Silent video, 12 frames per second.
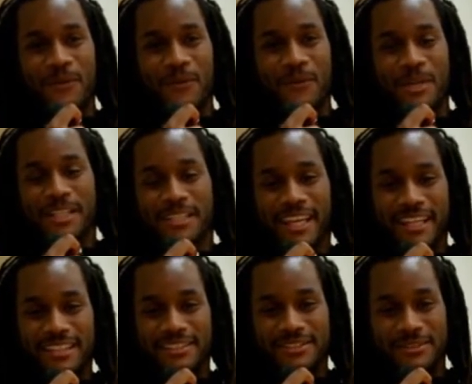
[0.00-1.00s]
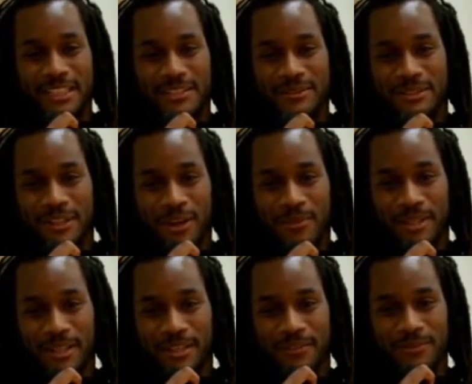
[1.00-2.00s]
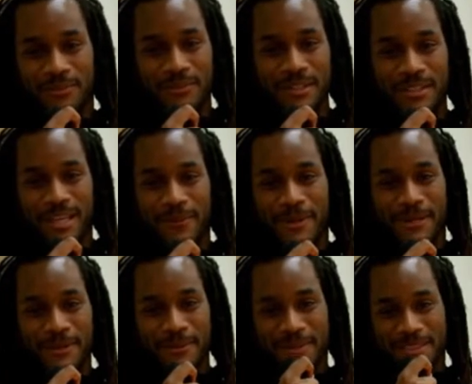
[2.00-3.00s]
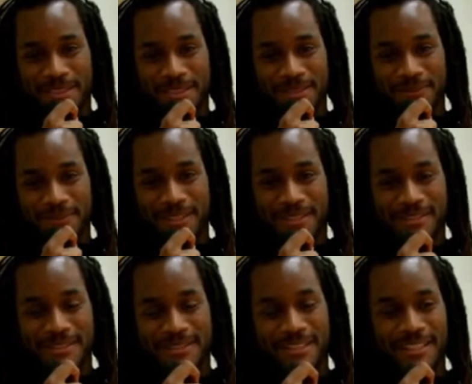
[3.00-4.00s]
we connect as soon as we started playing from day one open gym, and